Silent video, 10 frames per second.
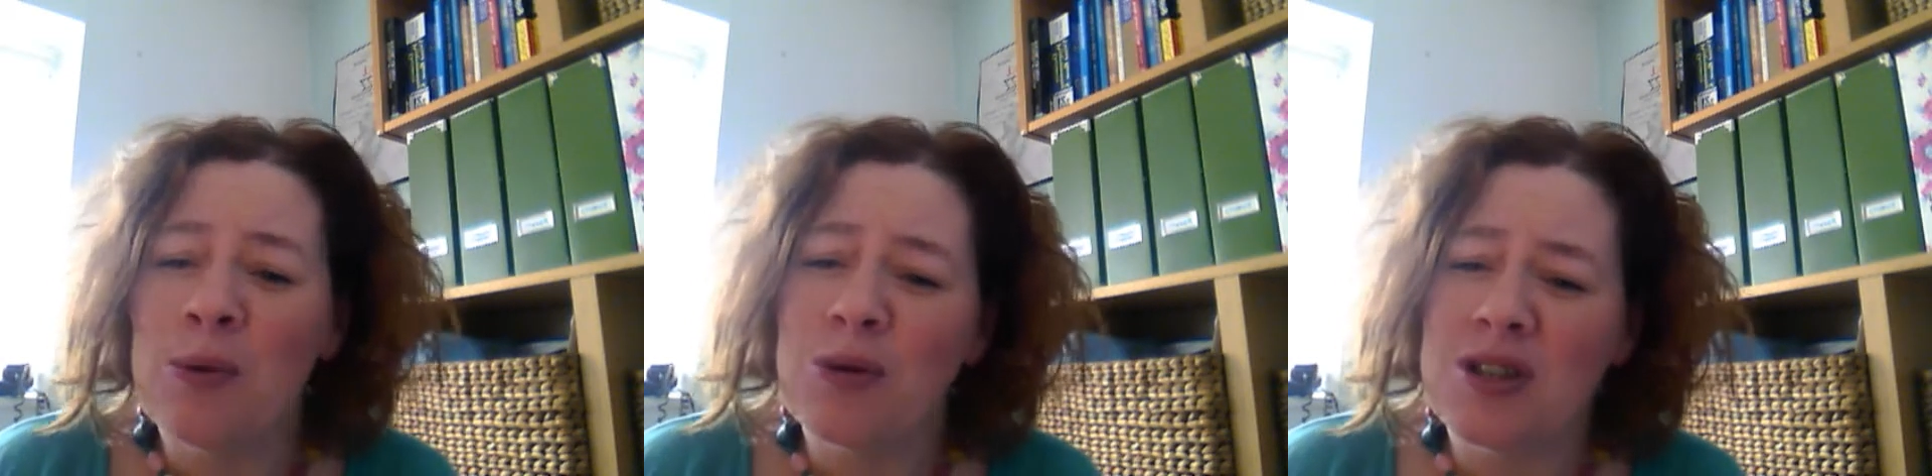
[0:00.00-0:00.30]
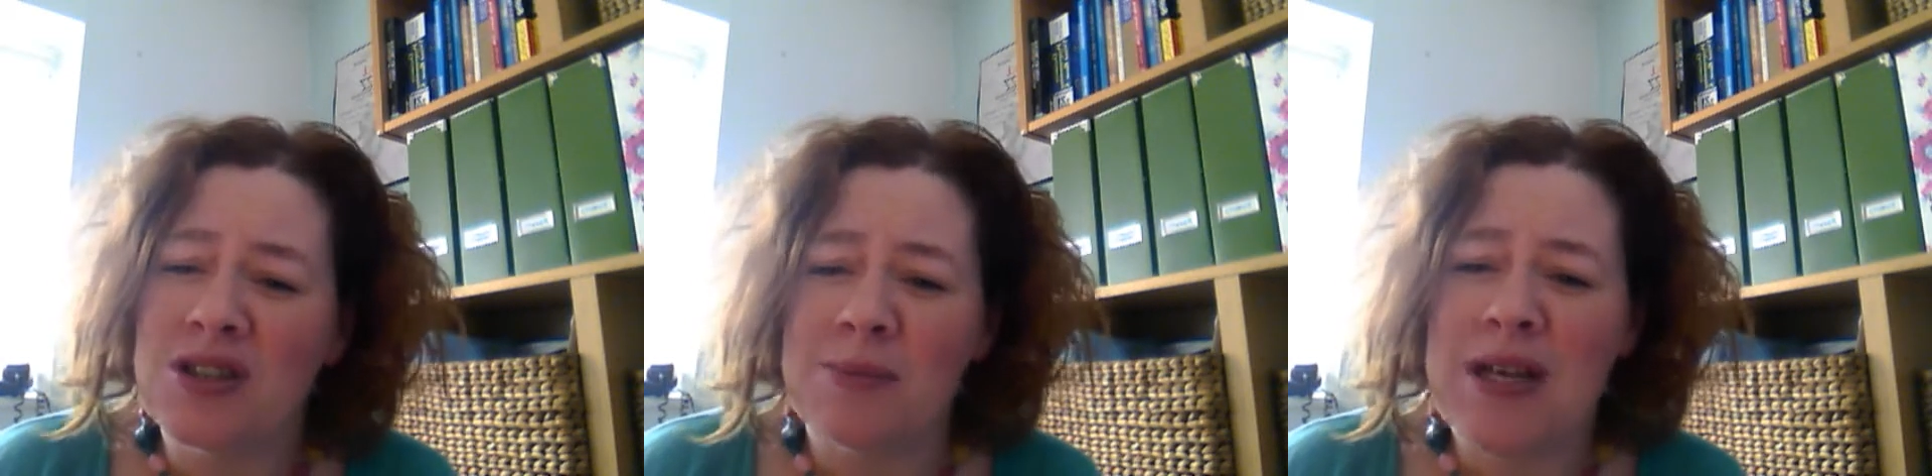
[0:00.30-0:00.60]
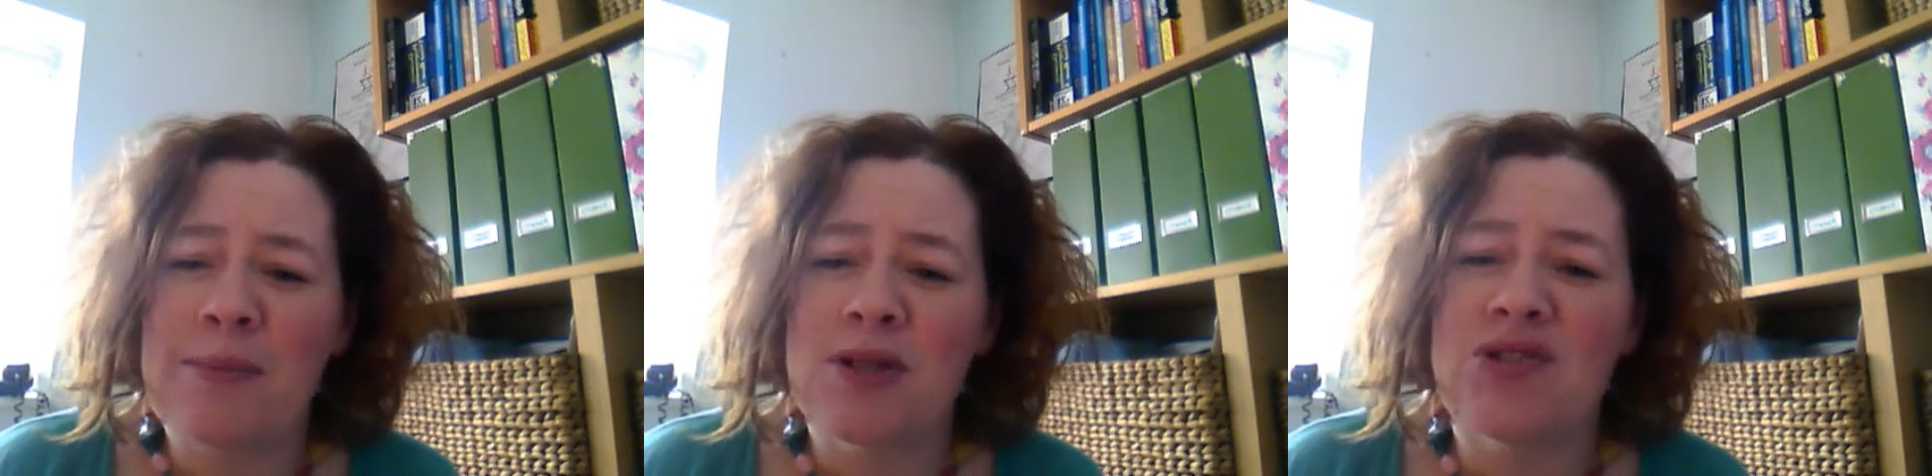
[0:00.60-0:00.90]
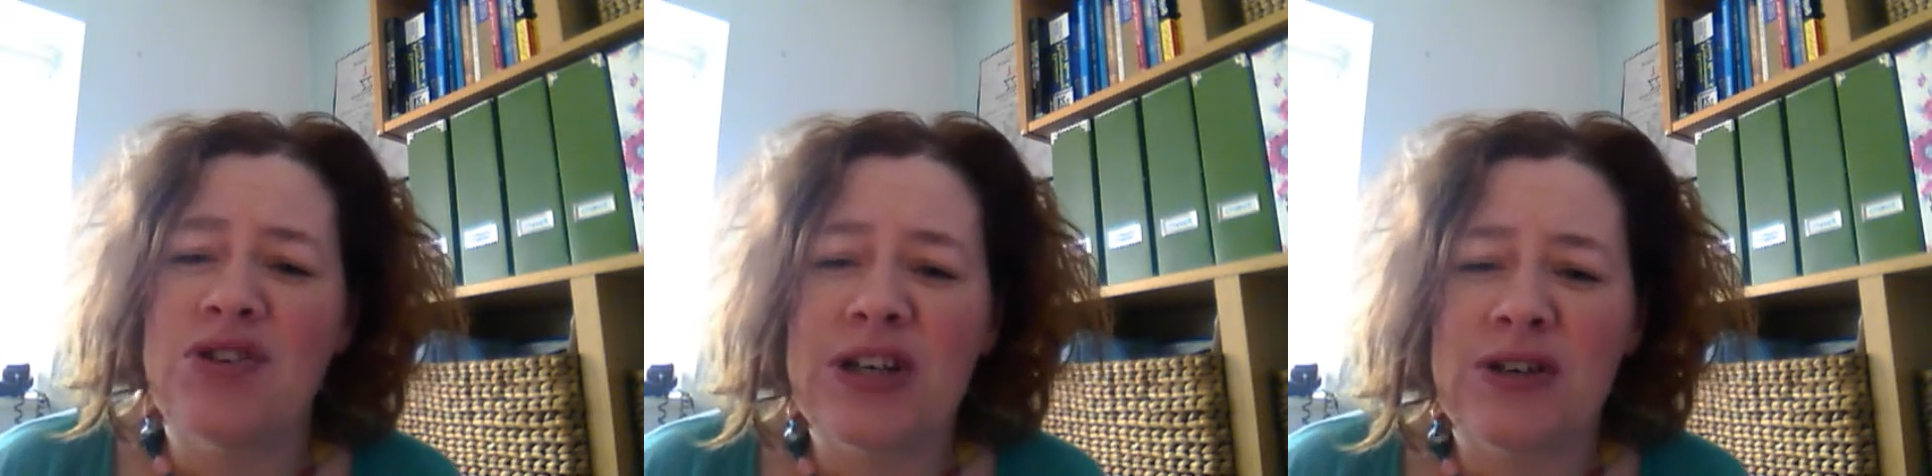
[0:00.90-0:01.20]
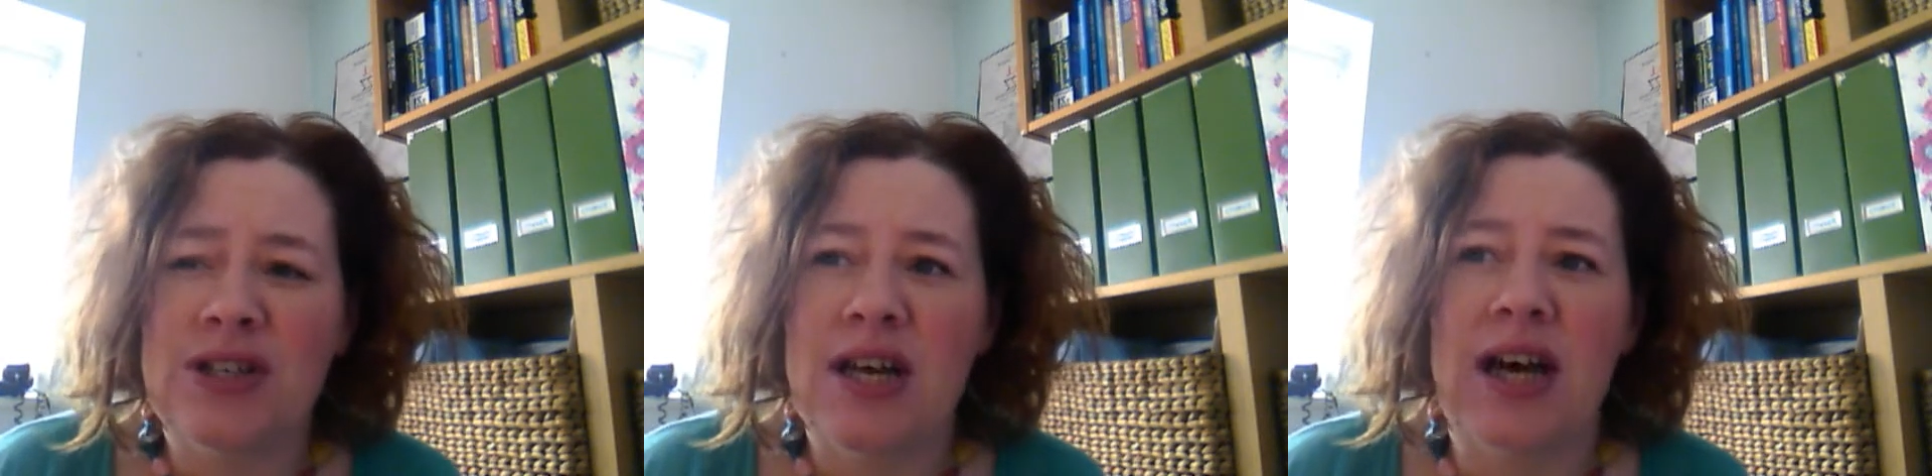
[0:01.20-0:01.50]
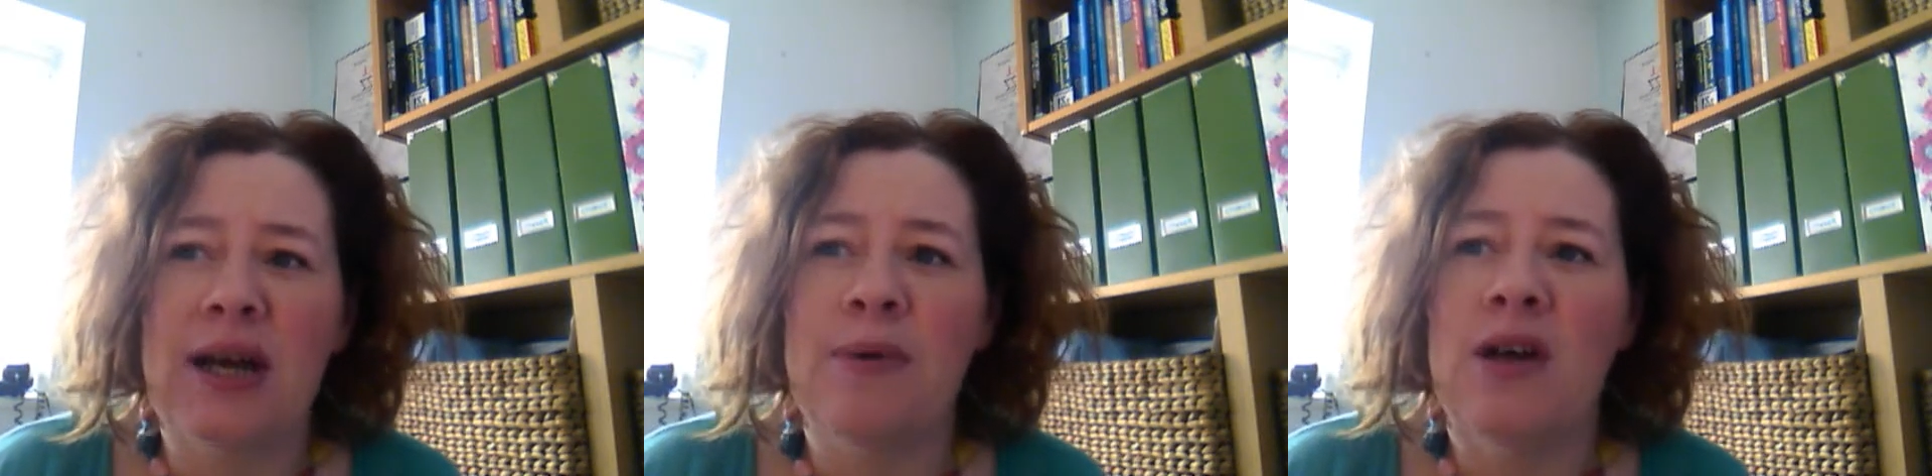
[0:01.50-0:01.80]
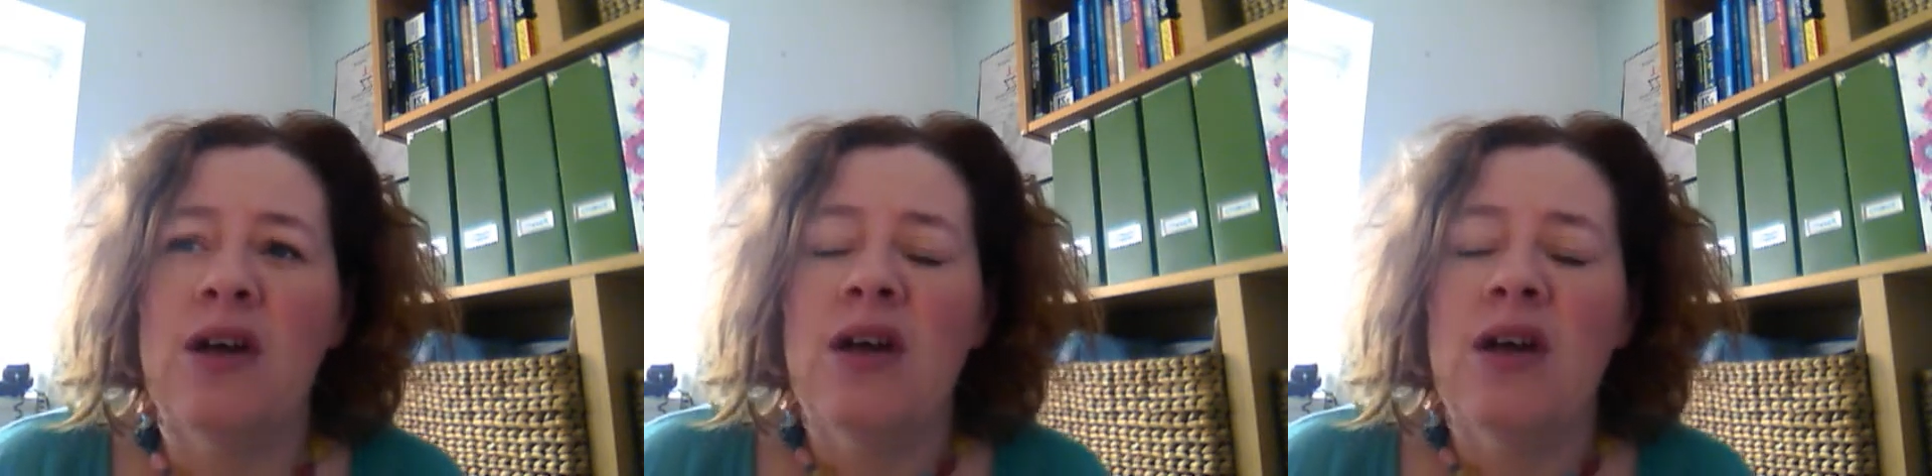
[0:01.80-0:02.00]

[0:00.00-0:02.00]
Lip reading: Also, September is a really good time